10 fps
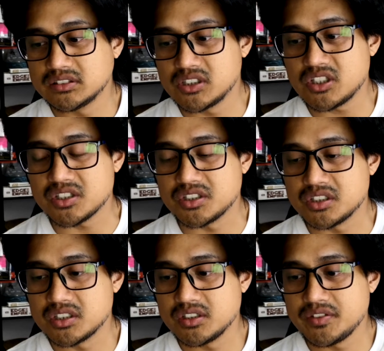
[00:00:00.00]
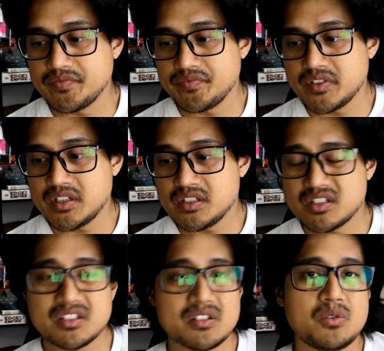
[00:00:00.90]
gosh,
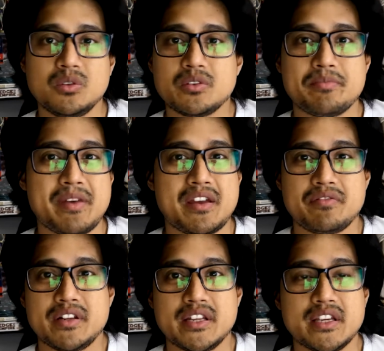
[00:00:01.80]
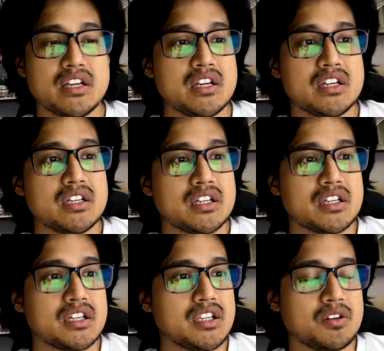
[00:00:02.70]
just a whole lot of meh, really.
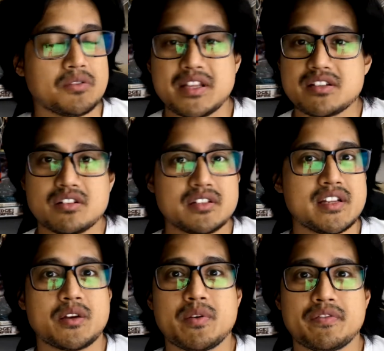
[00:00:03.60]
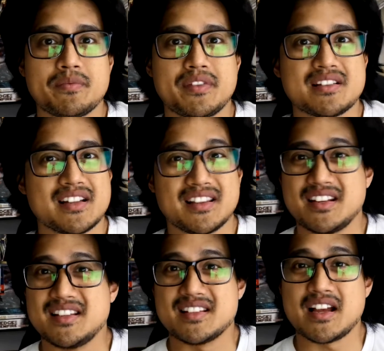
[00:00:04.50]
That's not to take away from things like the
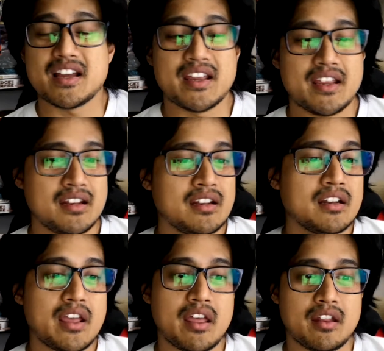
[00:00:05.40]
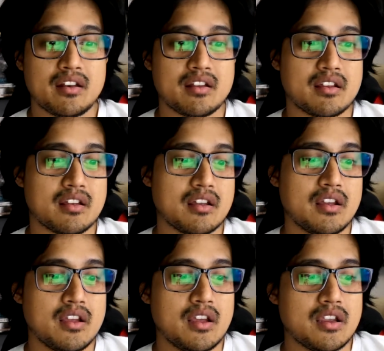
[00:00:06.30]
design and
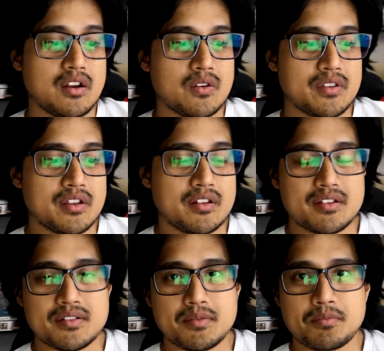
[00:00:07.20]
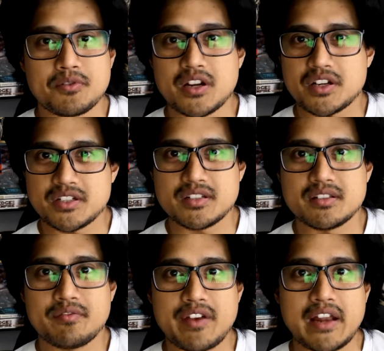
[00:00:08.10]
the
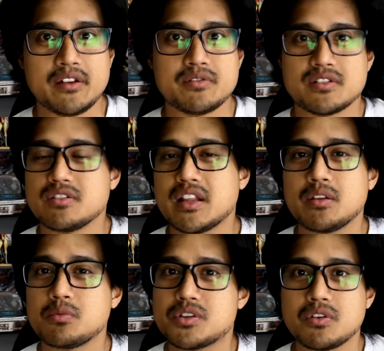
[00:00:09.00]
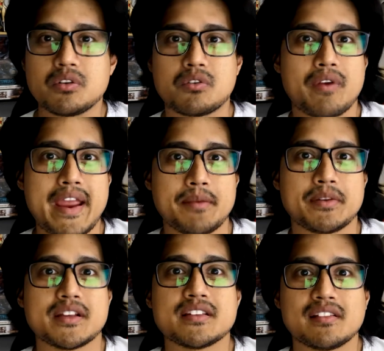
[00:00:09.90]
production values and all that, which are all great
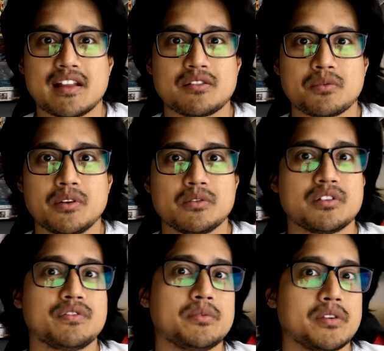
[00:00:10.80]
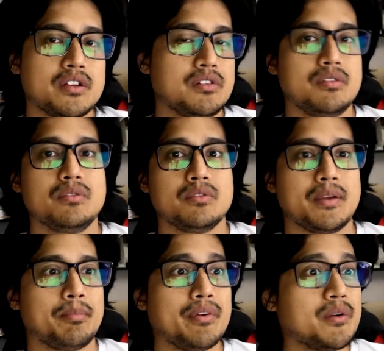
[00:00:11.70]
because that's what Lucasfilm can do. They
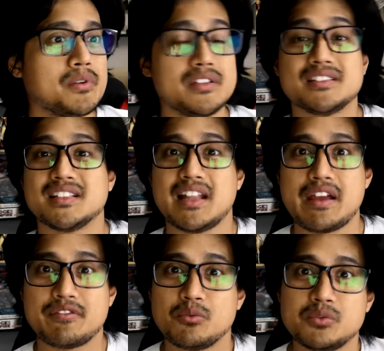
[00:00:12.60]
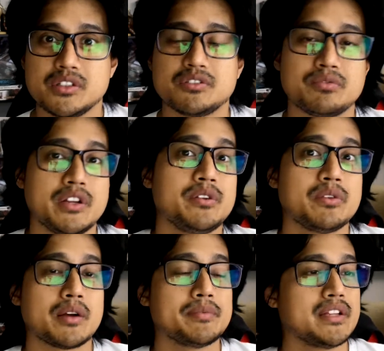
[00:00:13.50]
bring worlds to life. The worlds really do
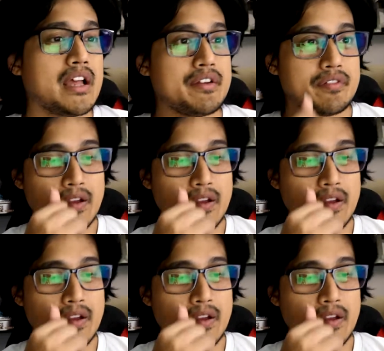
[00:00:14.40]
come to life.